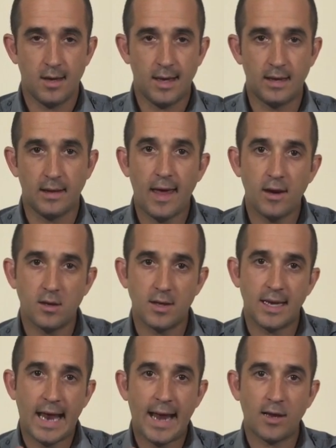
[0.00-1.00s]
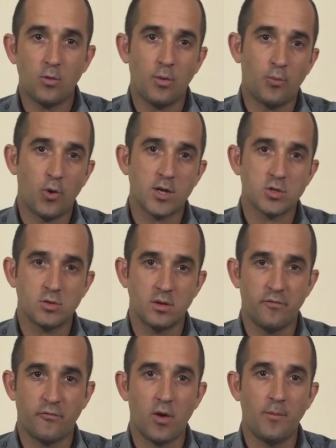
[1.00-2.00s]
and allow you to get adequate pressure to
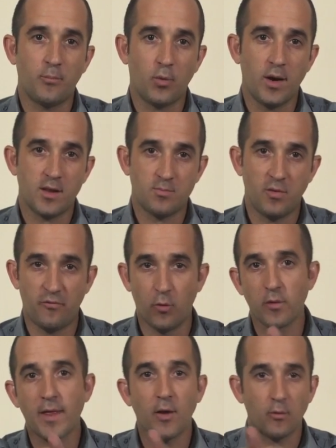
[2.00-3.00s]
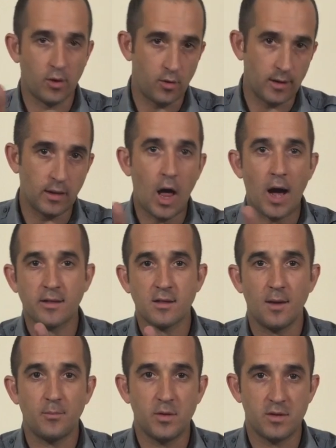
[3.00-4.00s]
the front brakes before that rear end locks
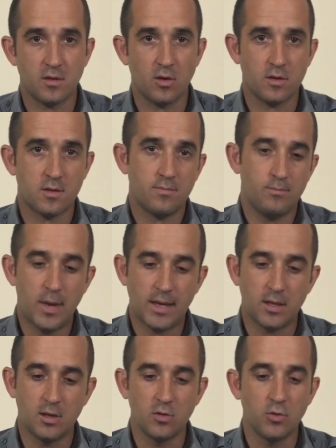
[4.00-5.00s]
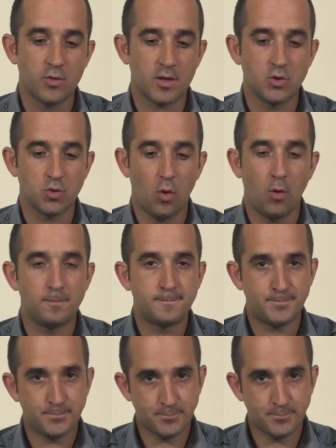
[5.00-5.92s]
up and starts making you lose control.